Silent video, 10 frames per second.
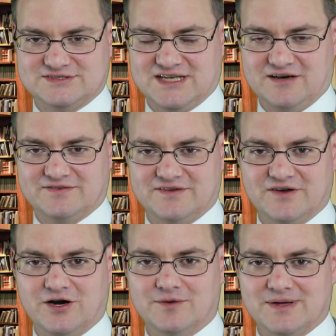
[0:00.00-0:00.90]

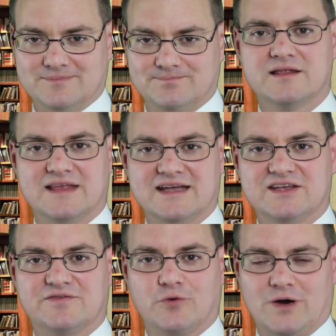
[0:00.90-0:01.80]
self-development. Thank
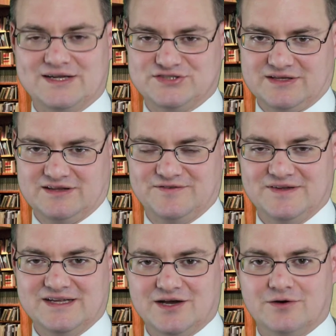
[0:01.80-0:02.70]
you for watching this
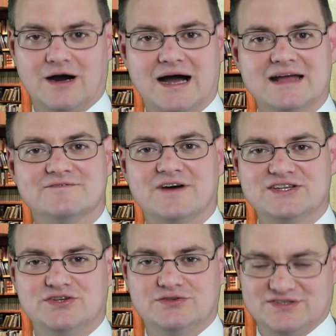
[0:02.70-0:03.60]
video. I
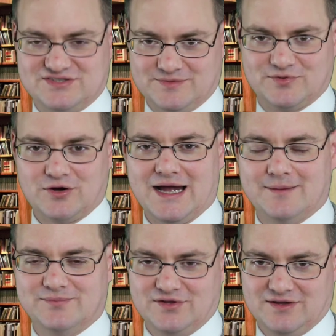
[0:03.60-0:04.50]
invite you to
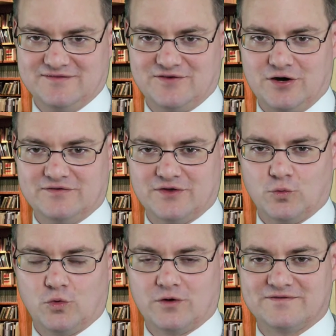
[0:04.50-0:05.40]
subscribe to the
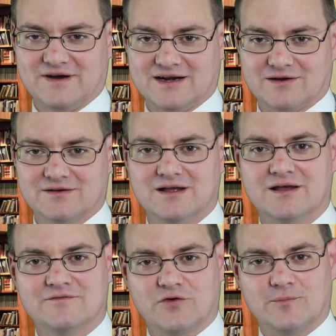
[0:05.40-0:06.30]
Evolving Warfighter
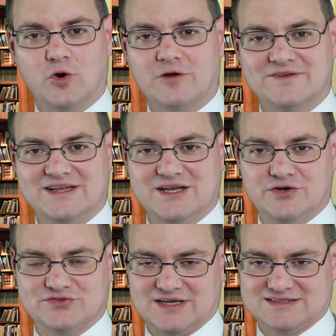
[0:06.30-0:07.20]
for more
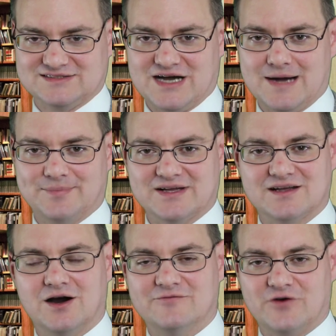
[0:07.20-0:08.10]
videos on the
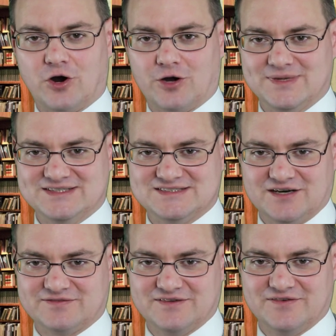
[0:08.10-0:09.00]
topic of Army
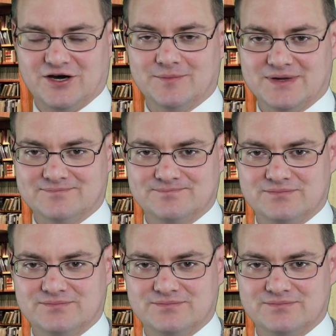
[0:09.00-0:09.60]
self-development.